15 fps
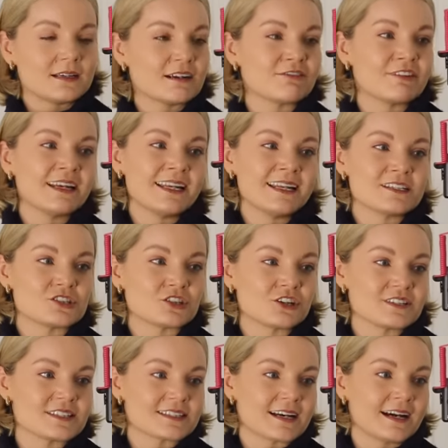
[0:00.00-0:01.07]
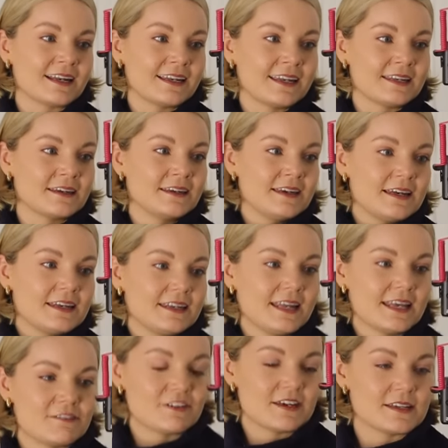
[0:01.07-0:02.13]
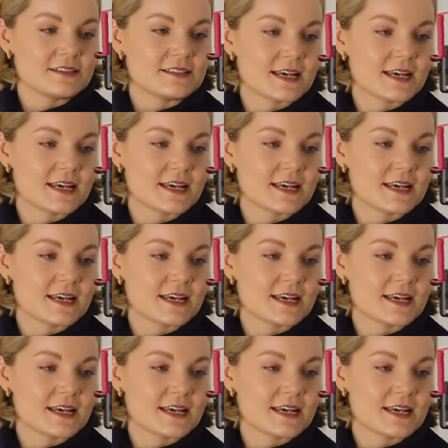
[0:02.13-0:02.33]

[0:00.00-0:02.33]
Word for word: and I really enjoy styling navy and